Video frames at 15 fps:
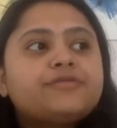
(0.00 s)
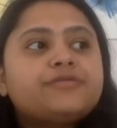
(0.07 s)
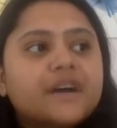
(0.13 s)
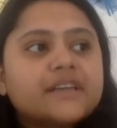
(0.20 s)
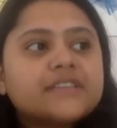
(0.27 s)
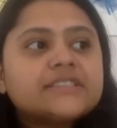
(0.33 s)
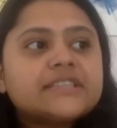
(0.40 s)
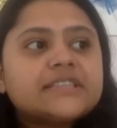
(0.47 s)

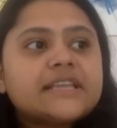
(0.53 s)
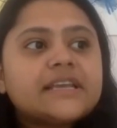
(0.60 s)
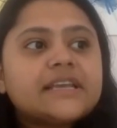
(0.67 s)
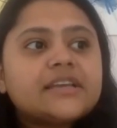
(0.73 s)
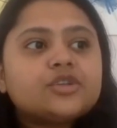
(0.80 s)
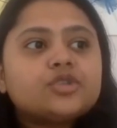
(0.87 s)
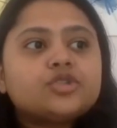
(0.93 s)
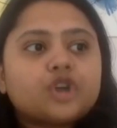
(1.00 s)

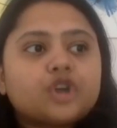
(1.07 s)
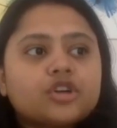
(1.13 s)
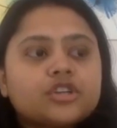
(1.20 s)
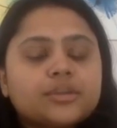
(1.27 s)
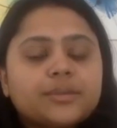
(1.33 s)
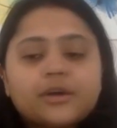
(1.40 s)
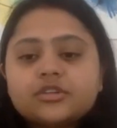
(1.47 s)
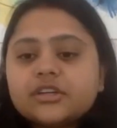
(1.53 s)
Firstly, you
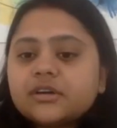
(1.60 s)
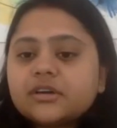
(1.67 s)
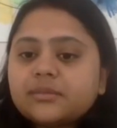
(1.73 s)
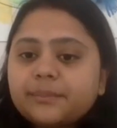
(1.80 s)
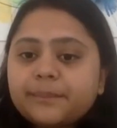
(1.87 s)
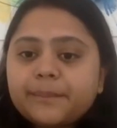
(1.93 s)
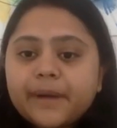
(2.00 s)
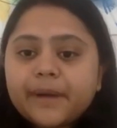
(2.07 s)
talked about
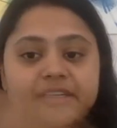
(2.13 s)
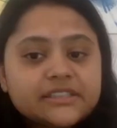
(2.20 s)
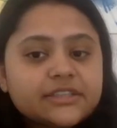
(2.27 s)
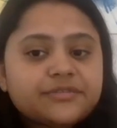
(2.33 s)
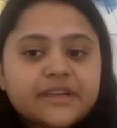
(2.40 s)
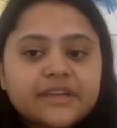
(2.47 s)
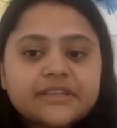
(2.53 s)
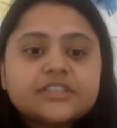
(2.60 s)
the
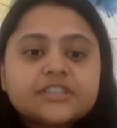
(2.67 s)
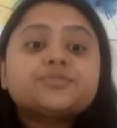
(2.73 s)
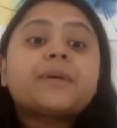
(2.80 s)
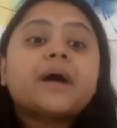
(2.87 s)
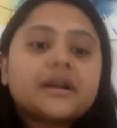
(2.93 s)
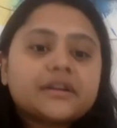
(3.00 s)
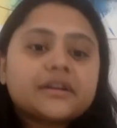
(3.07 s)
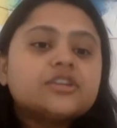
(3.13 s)
multifarious
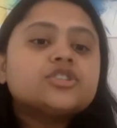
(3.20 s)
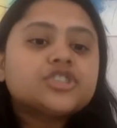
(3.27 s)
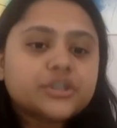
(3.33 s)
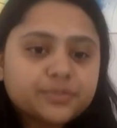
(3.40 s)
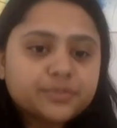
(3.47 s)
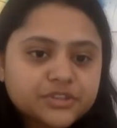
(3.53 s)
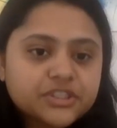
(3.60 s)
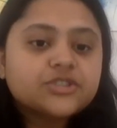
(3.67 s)

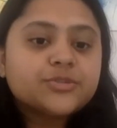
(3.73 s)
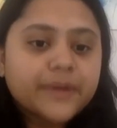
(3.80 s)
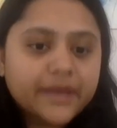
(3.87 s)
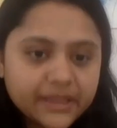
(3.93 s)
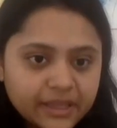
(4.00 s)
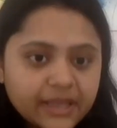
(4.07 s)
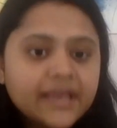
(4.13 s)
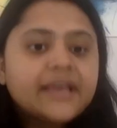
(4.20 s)
partnerships as
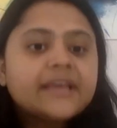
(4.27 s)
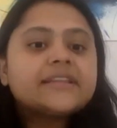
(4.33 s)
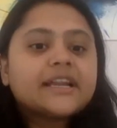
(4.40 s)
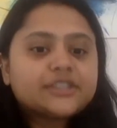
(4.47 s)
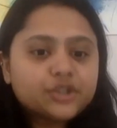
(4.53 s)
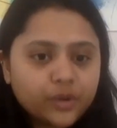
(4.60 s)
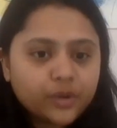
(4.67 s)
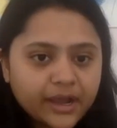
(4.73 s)
well
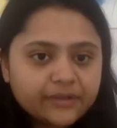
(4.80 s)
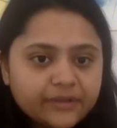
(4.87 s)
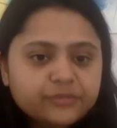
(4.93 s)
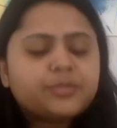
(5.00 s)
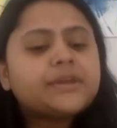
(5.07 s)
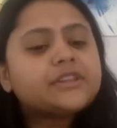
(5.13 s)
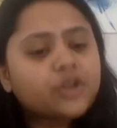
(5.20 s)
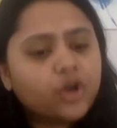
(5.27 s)
that you
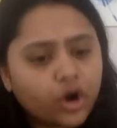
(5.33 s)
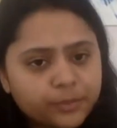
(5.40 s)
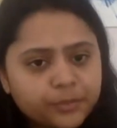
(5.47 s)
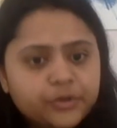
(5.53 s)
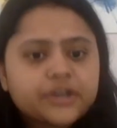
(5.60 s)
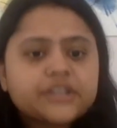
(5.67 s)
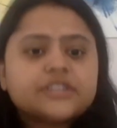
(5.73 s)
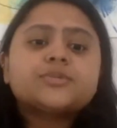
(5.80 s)
have with
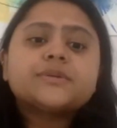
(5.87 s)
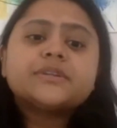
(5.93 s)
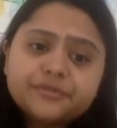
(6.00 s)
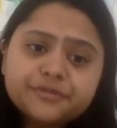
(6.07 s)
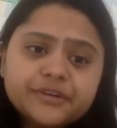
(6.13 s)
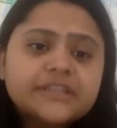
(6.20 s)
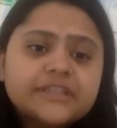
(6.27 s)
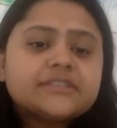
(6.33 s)
corporates, with
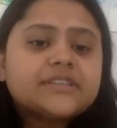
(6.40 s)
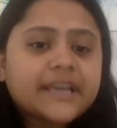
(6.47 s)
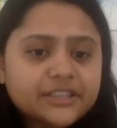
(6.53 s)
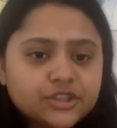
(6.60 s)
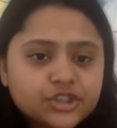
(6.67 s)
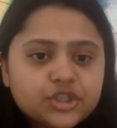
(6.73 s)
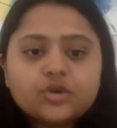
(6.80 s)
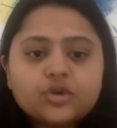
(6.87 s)
different
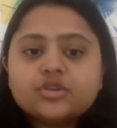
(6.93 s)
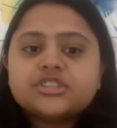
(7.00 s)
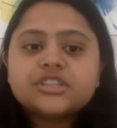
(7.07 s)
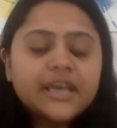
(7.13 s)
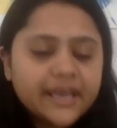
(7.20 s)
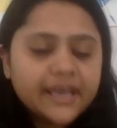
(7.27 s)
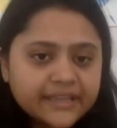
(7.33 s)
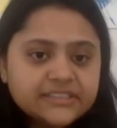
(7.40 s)

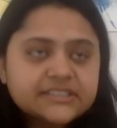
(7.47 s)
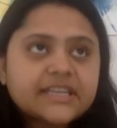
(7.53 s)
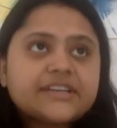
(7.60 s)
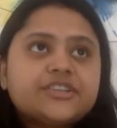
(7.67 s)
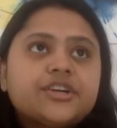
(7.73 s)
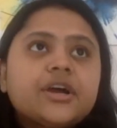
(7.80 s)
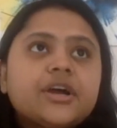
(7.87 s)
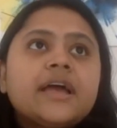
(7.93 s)
NGOs,
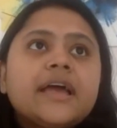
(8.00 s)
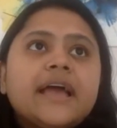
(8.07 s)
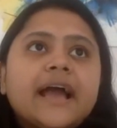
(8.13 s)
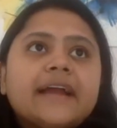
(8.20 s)
etc.